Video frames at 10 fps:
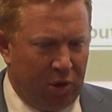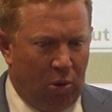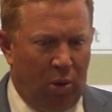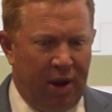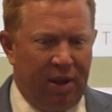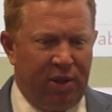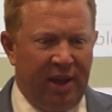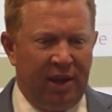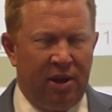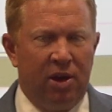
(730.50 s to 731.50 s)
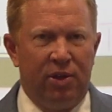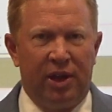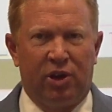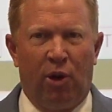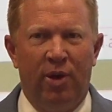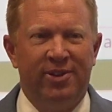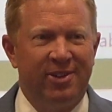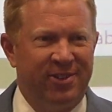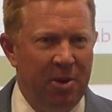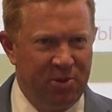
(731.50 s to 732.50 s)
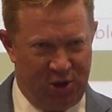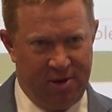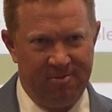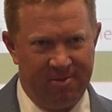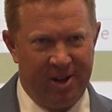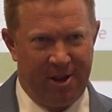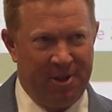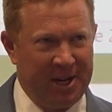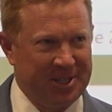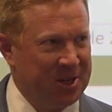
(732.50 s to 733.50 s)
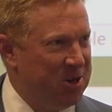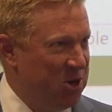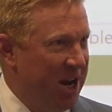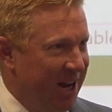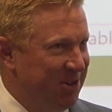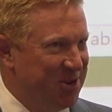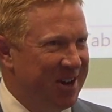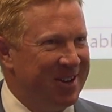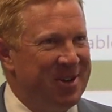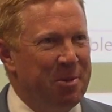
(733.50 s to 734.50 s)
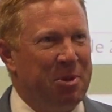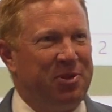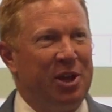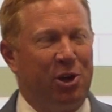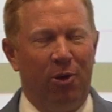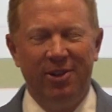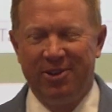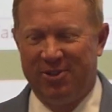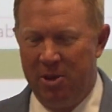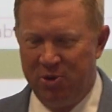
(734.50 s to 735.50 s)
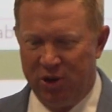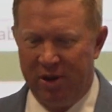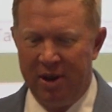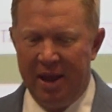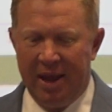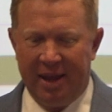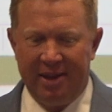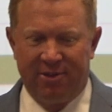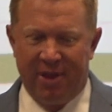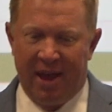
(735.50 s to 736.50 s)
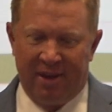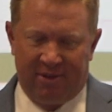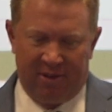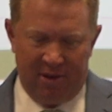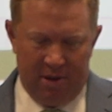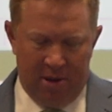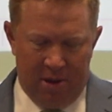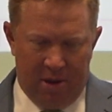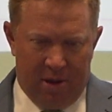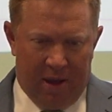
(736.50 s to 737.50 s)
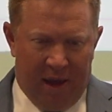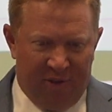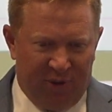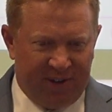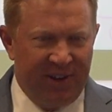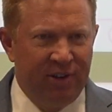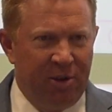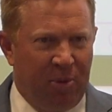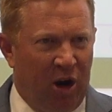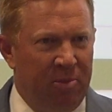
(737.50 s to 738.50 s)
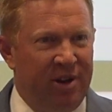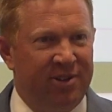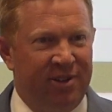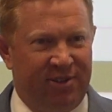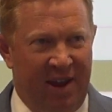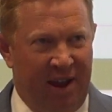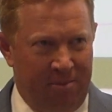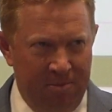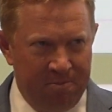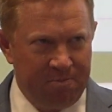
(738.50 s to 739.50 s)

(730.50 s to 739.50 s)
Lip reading: What the current assumption, and I think it's going to change, but the current assumption is that every single department is the same